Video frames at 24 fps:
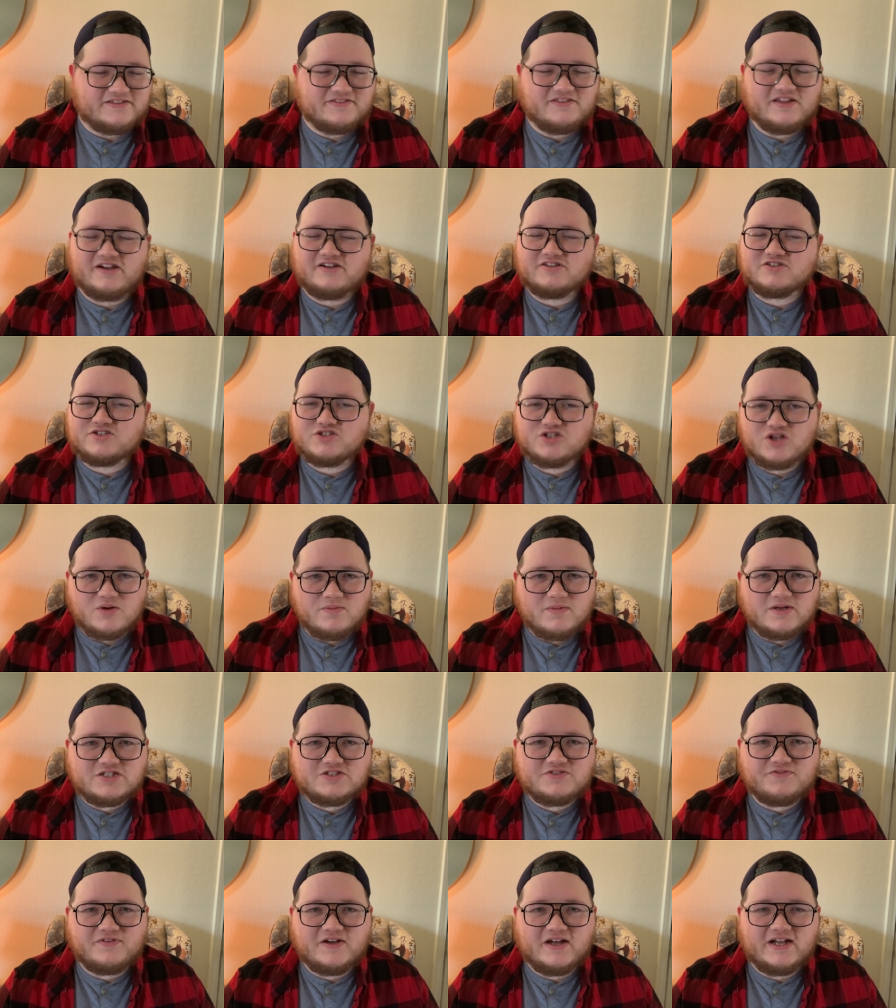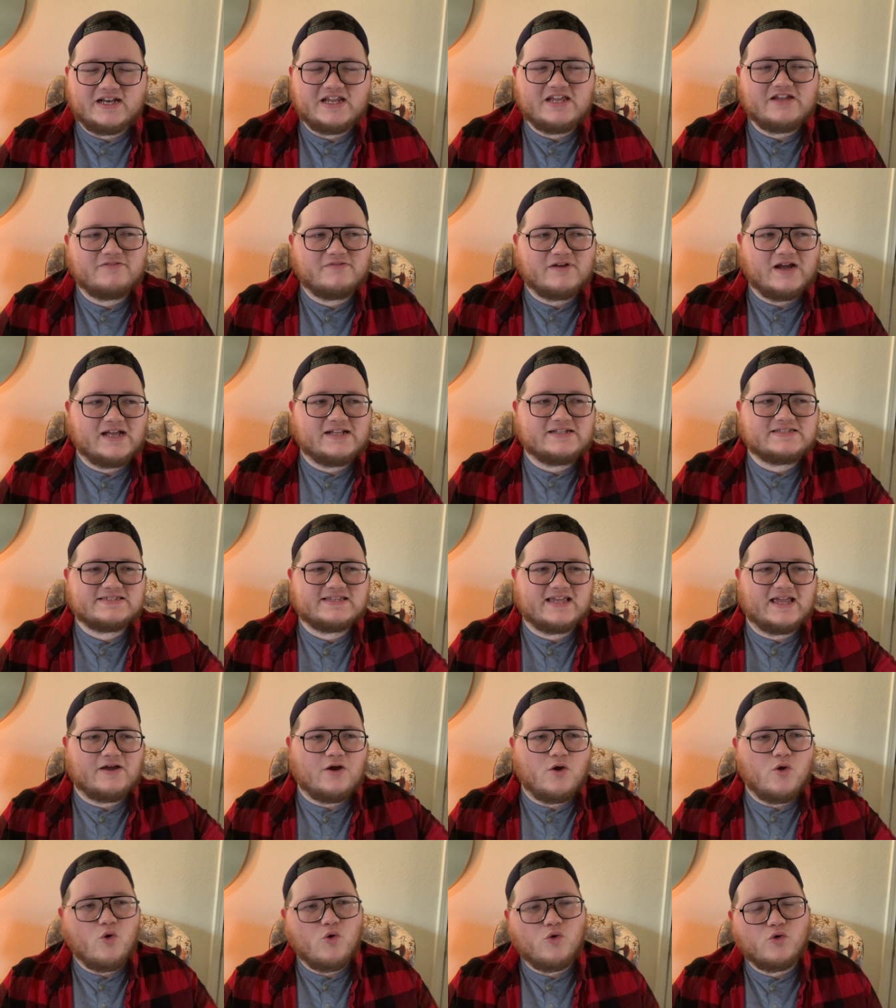They are so much fun. He writes like
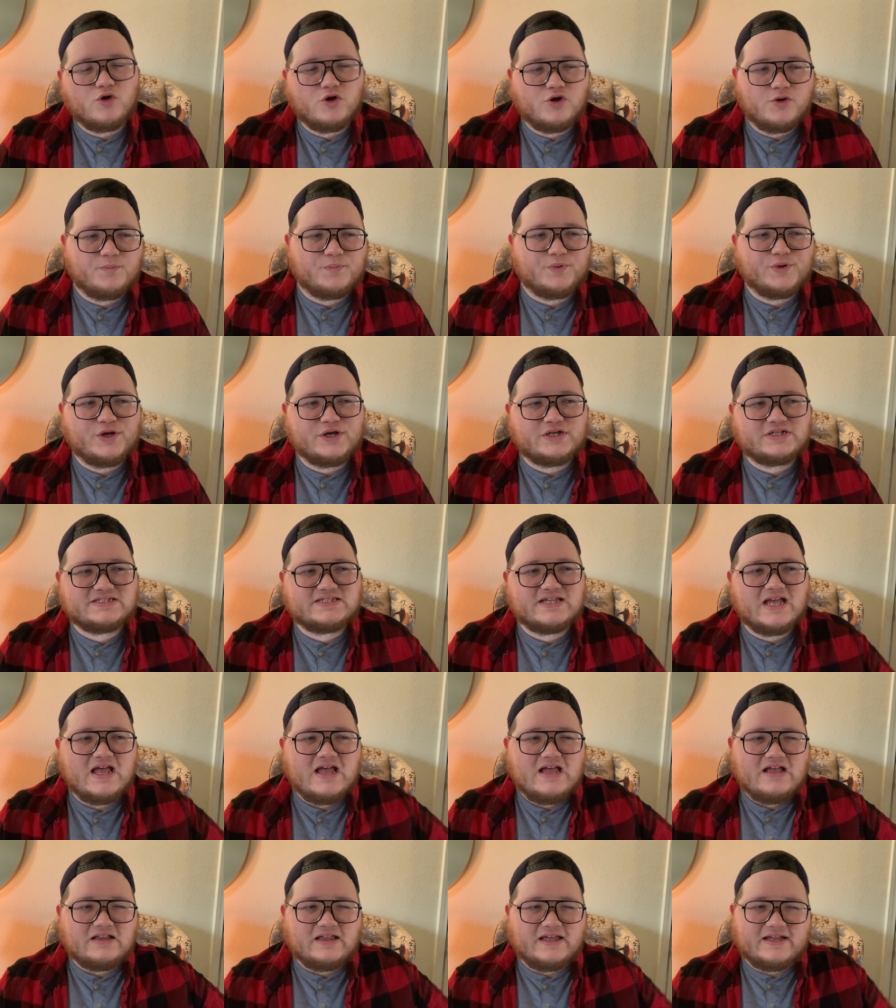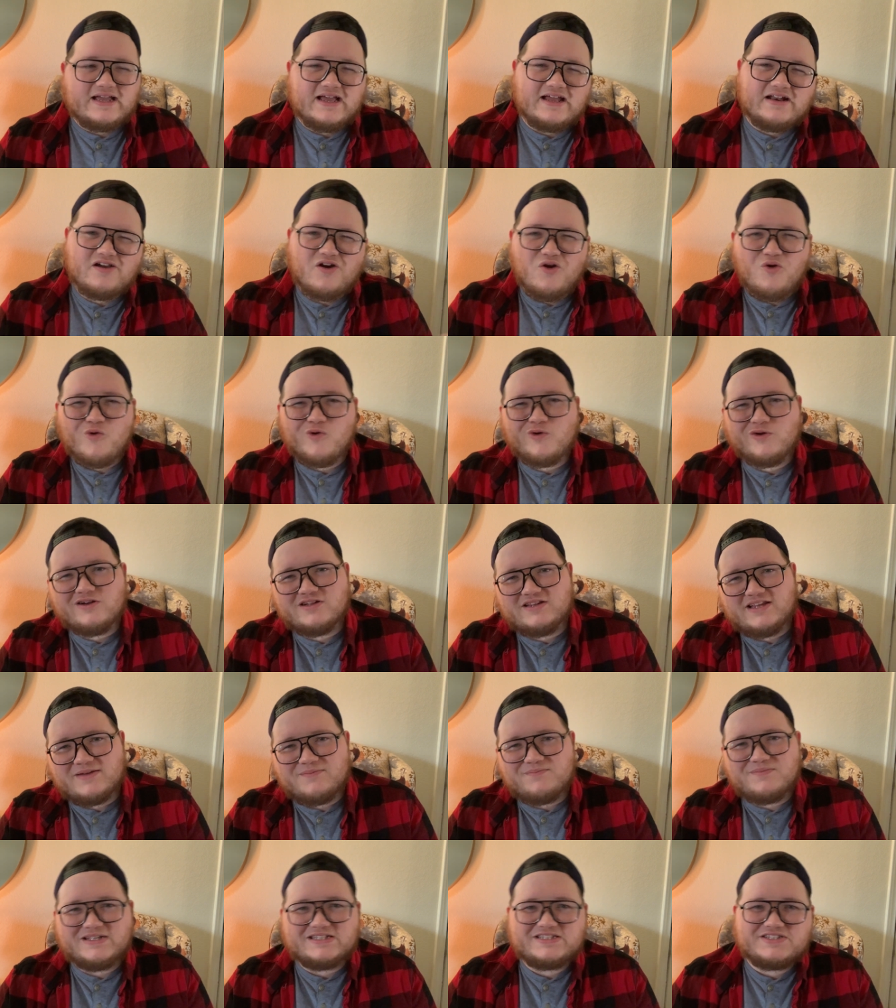horror books, like kind of horror,
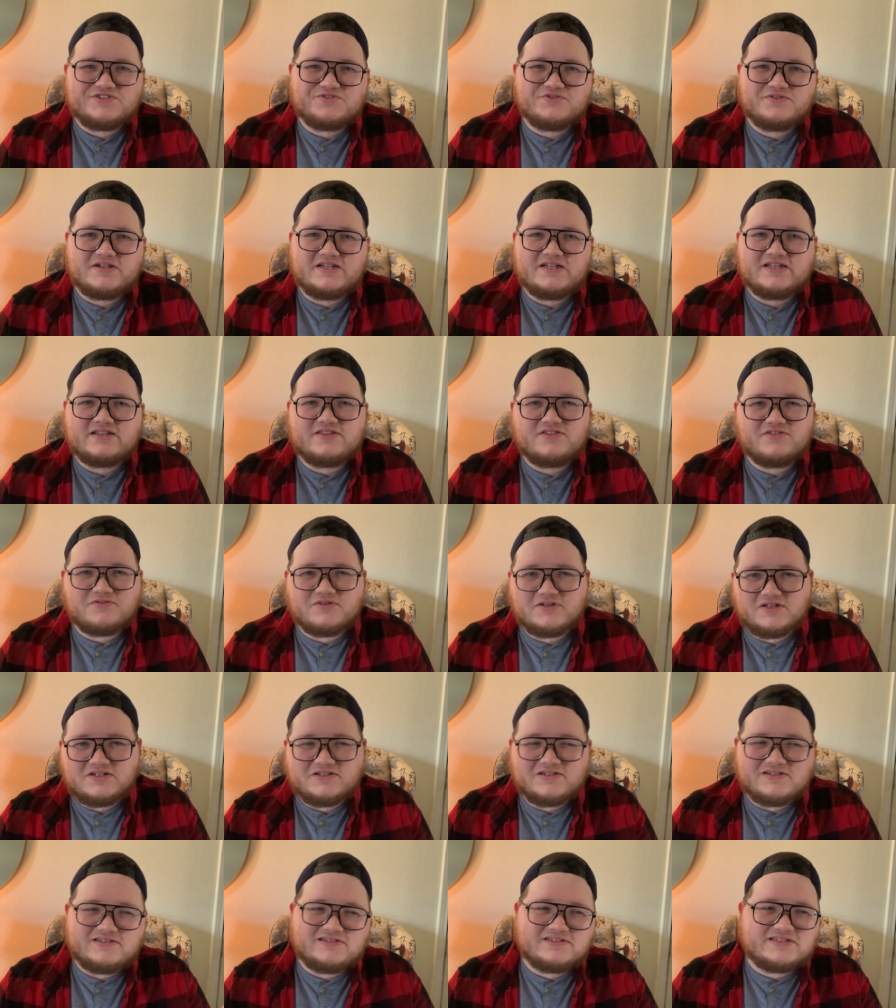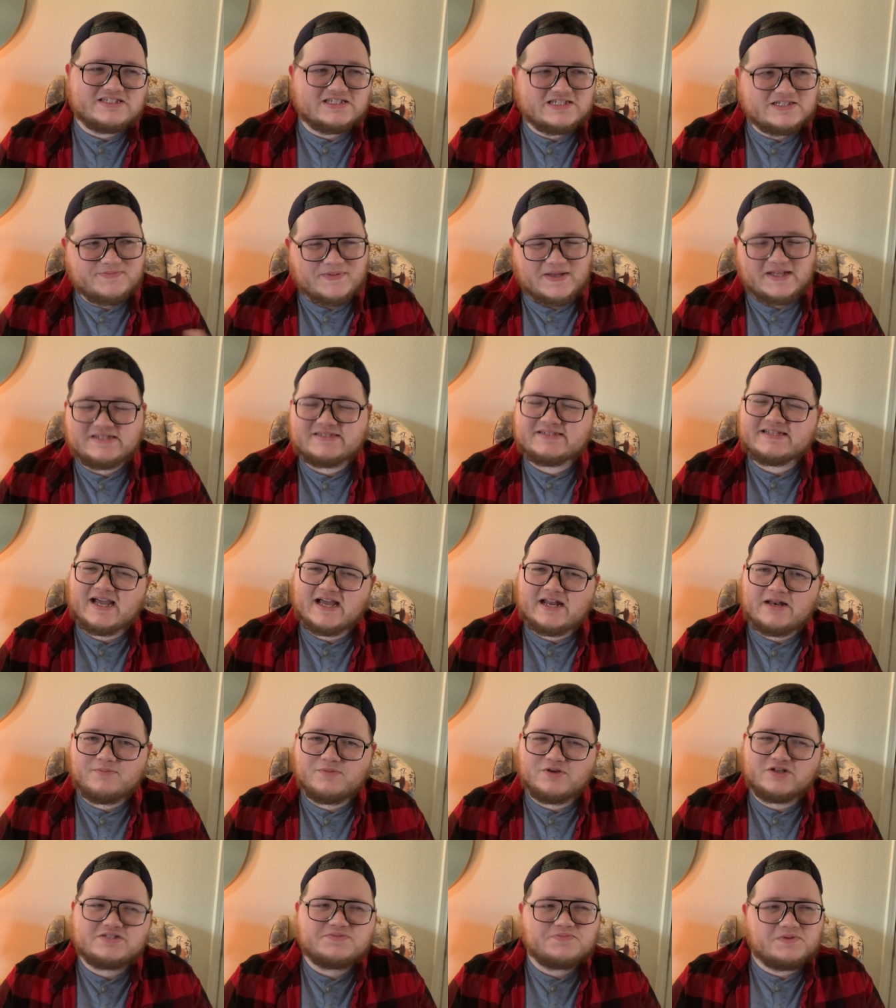like mystery, thriller, suspense kind of
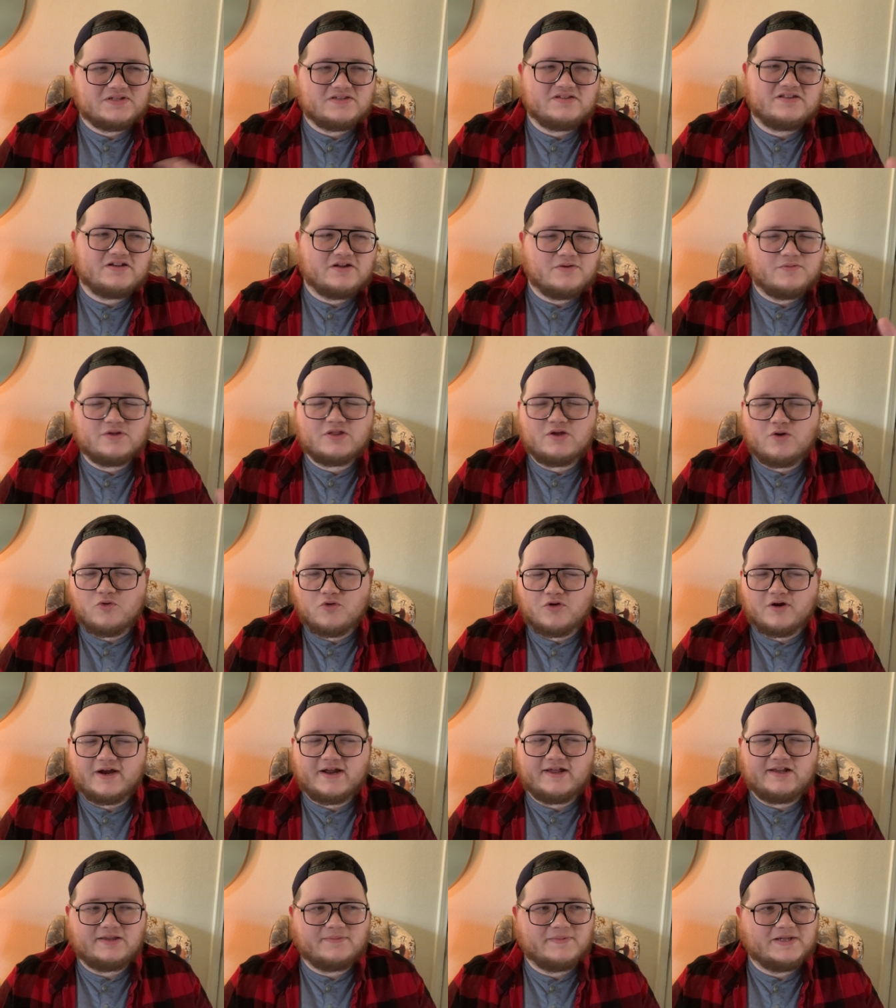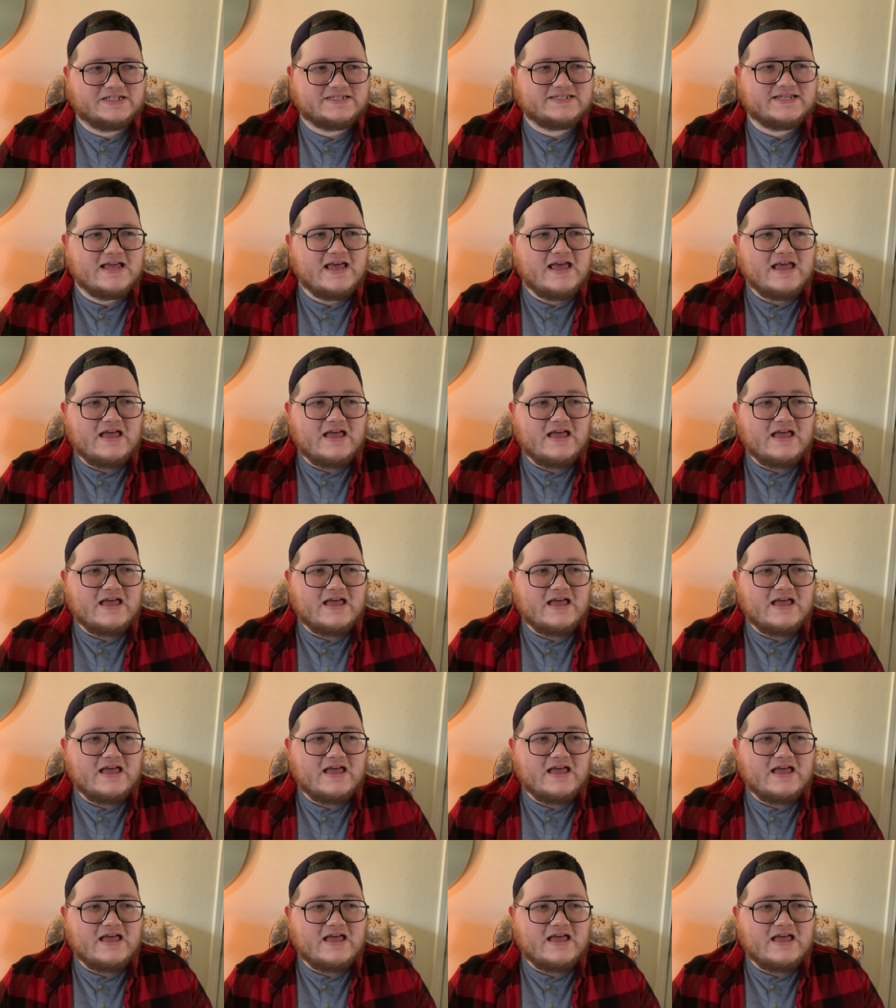books, but you know, with horror elements.